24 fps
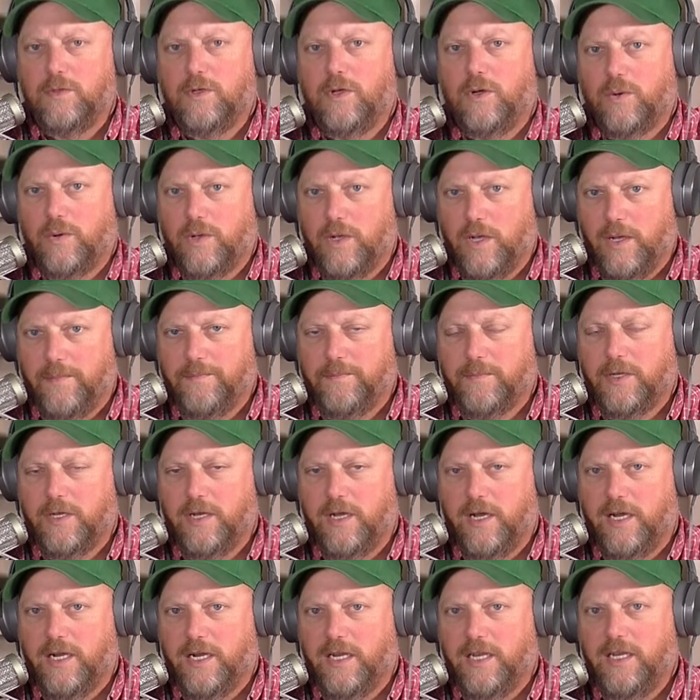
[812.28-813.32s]
Okay,
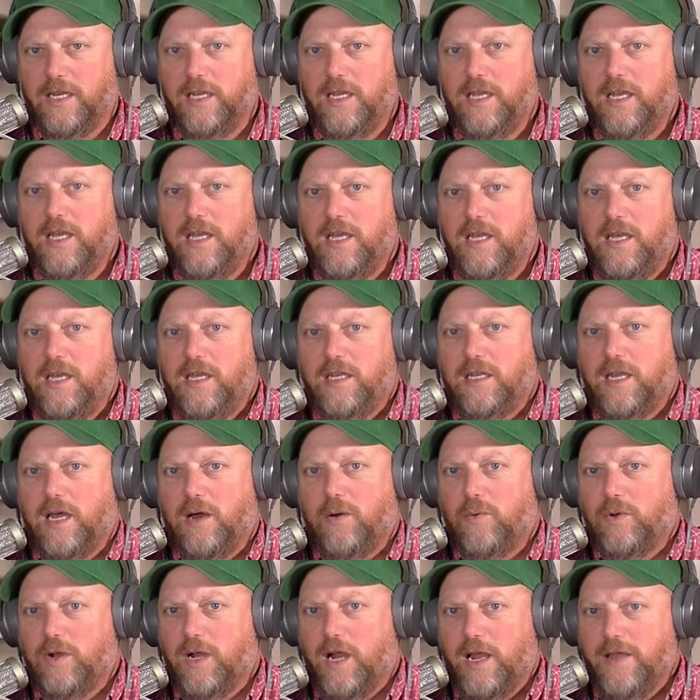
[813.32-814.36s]
got it.
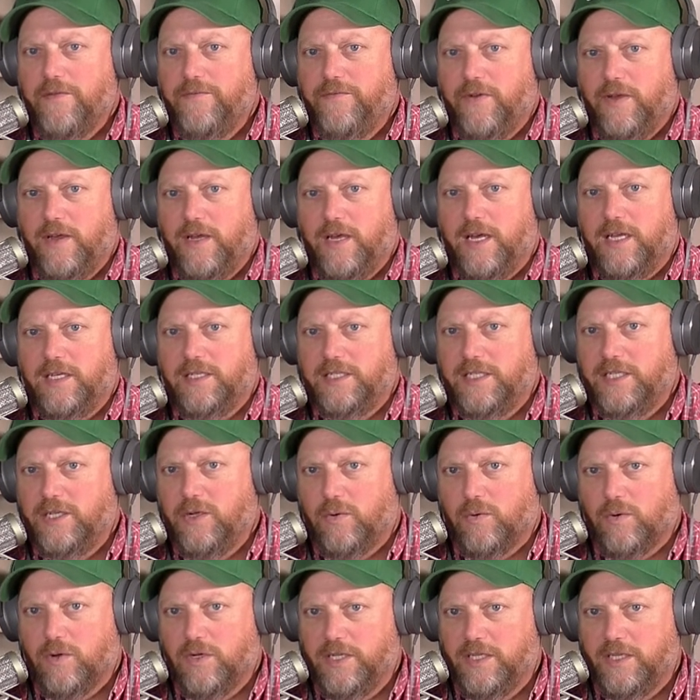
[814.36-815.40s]
Now, when I've uh,
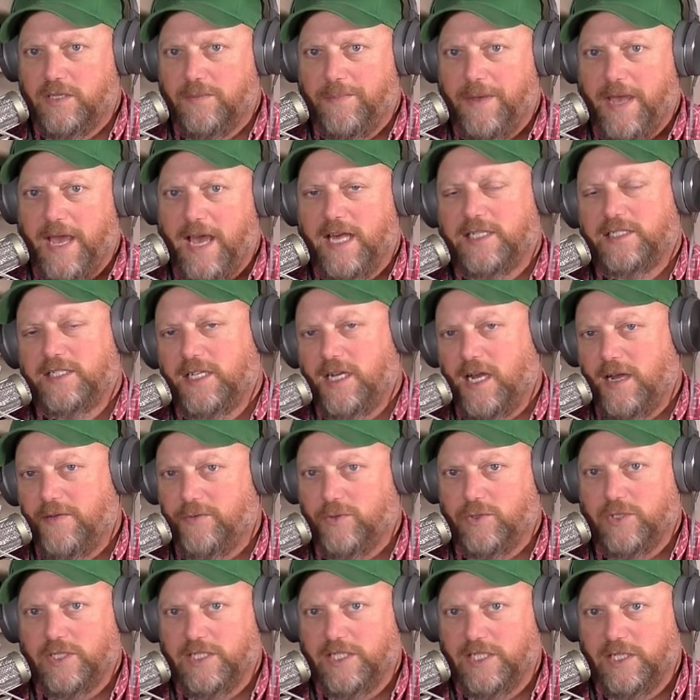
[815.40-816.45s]
dehorned in the past, and I've
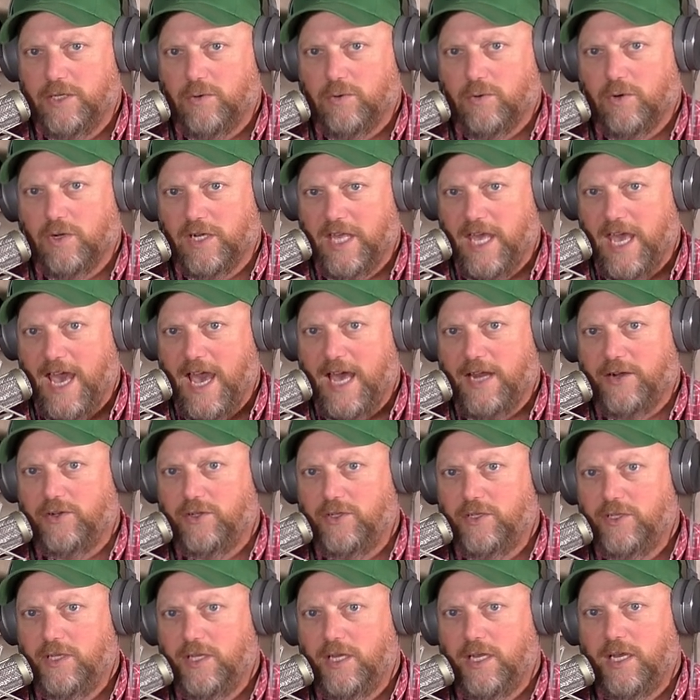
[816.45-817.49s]
only dehorned
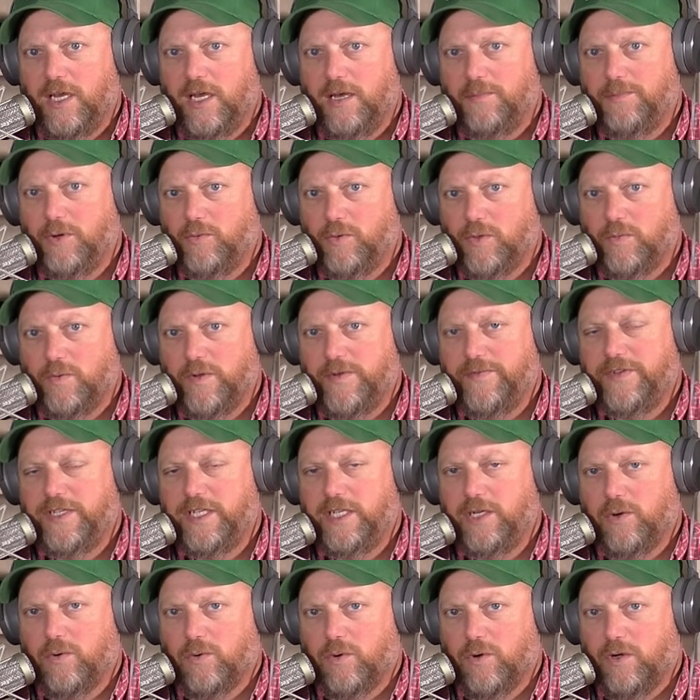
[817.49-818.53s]
cattle, uh, but when we've
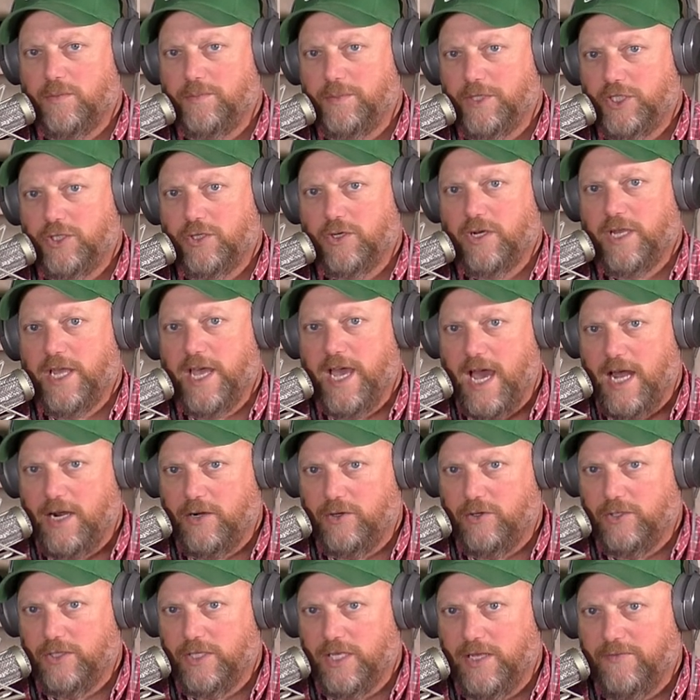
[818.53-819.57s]
dehorned mature
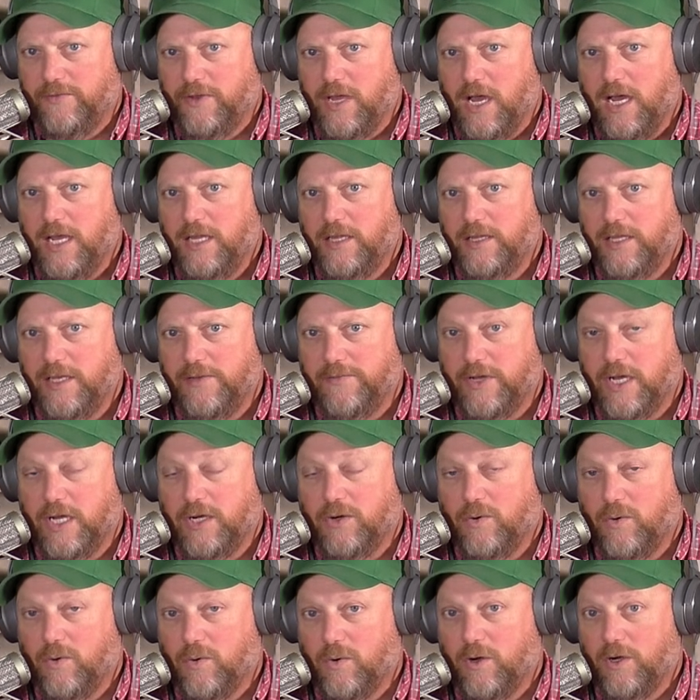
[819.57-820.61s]
cattle and they've got they've got
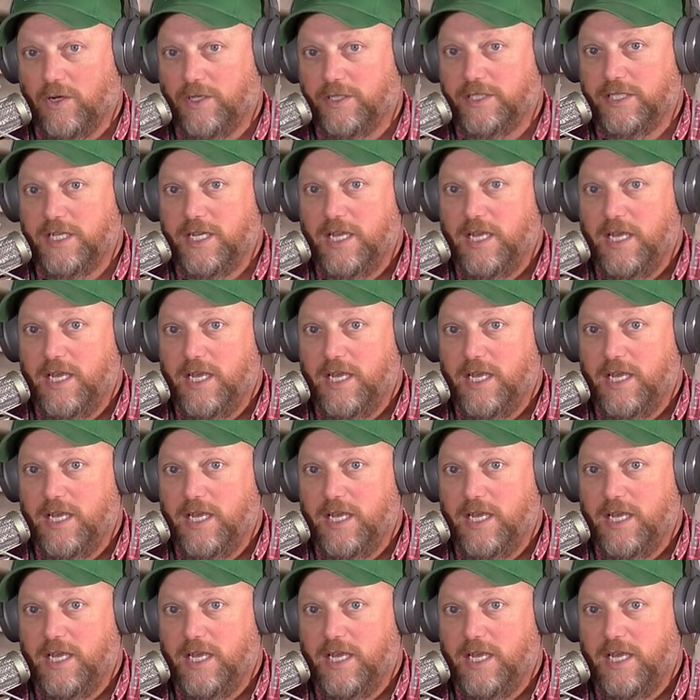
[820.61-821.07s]
horns,